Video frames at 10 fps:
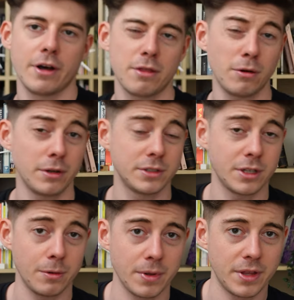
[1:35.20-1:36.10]
I thought I'd
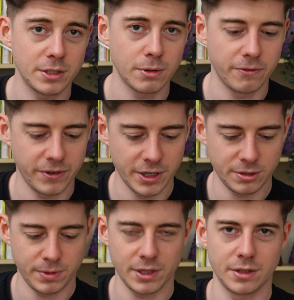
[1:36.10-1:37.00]
start with this one
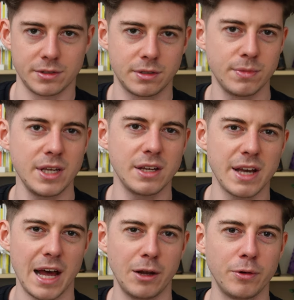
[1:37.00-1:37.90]
first, because to me,
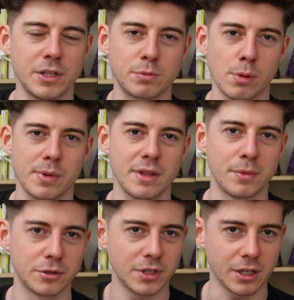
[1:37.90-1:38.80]
calone is probably the
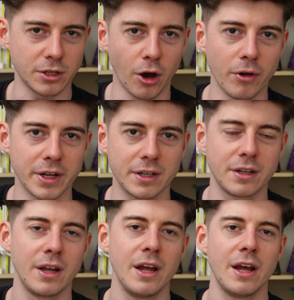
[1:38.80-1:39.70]
most
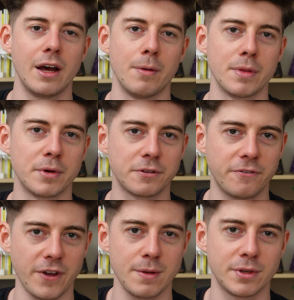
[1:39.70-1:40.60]
iconic, the most
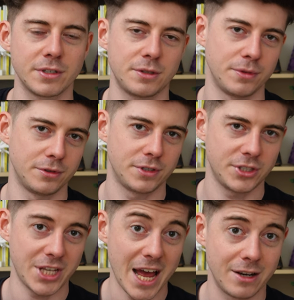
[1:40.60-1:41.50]
famous, the most
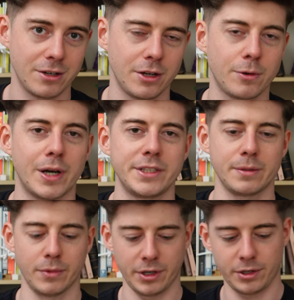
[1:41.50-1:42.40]
standard
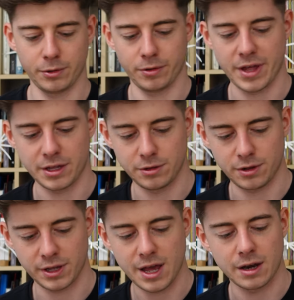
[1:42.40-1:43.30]
aquatic molecule that you
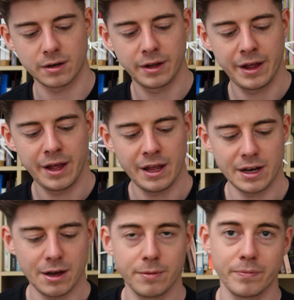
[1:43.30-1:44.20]
can get.
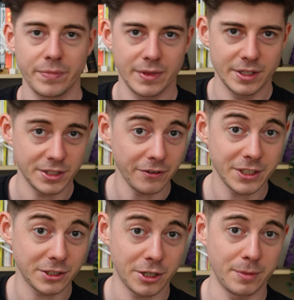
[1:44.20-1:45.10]
Now, this
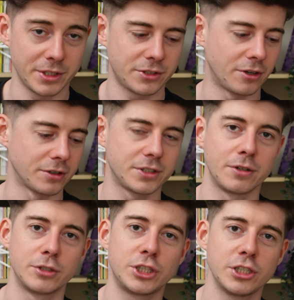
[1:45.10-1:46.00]
stuff's extremely strong,
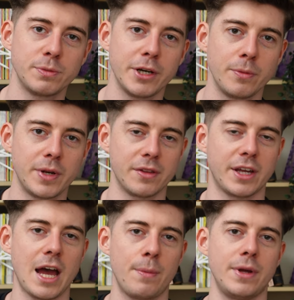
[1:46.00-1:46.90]
so just by opening the
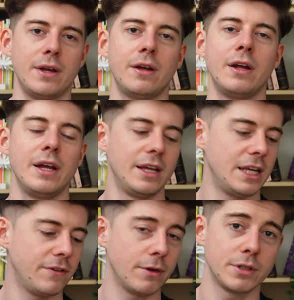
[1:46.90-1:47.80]
cap here,
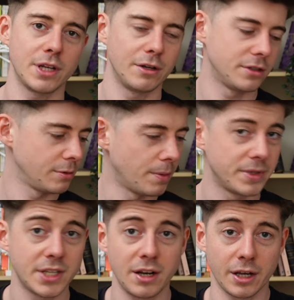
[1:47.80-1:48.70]
even though it's diluted to
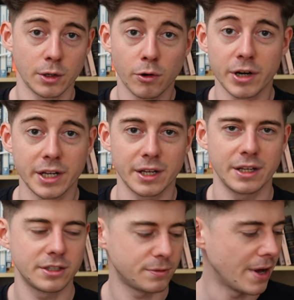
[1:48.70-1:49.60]
1%, I can
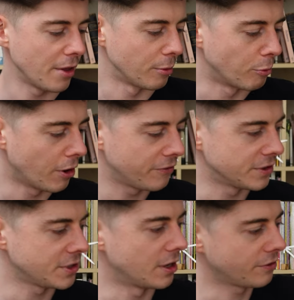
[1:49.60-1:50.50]
already smell the
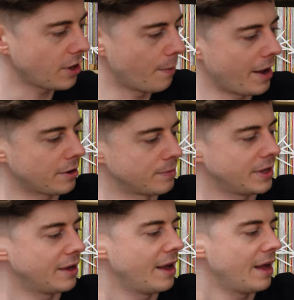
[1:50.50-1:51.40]
waft has kind of come out of
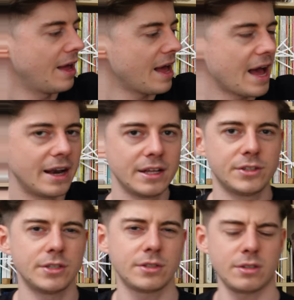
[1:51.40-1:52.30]
me, and
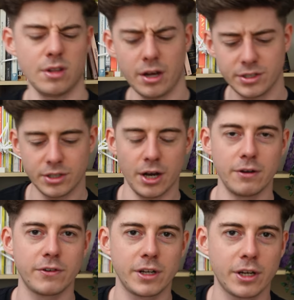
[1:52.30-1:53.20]
it's this nice
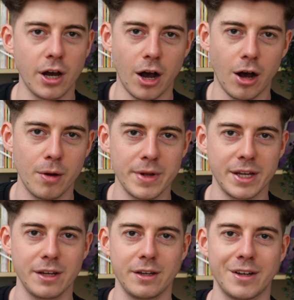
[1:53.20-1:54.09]
kind of
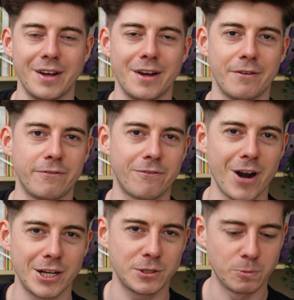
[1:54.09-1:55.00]
calming,
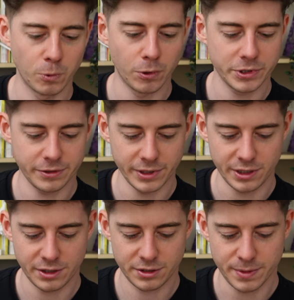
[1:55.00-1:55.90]
fresh,
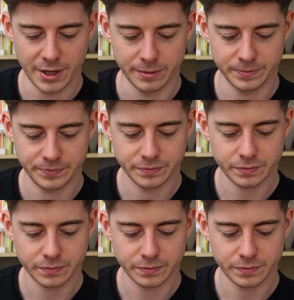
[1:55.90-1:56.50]
watery smell.